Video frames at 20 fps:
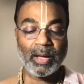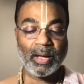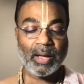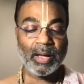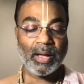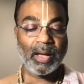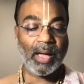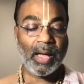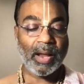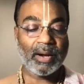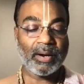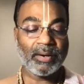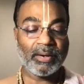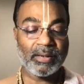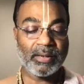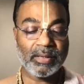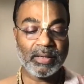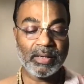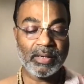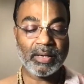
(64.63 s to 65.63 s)
and
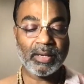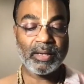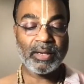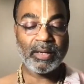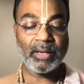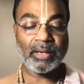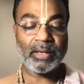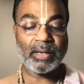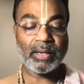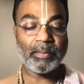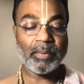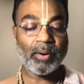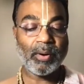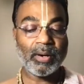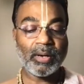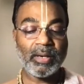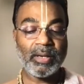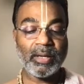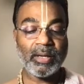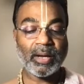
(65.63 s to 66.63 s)
resulting in the
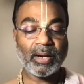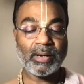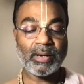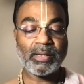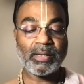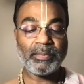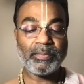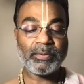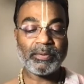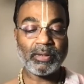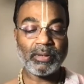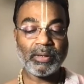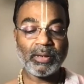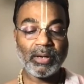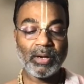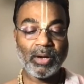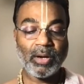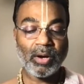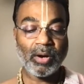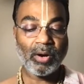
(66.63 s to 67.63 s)
bodily conception
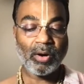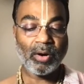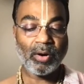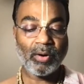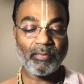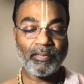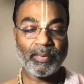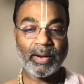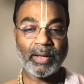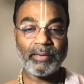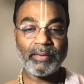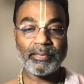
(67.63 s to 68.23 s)
of life.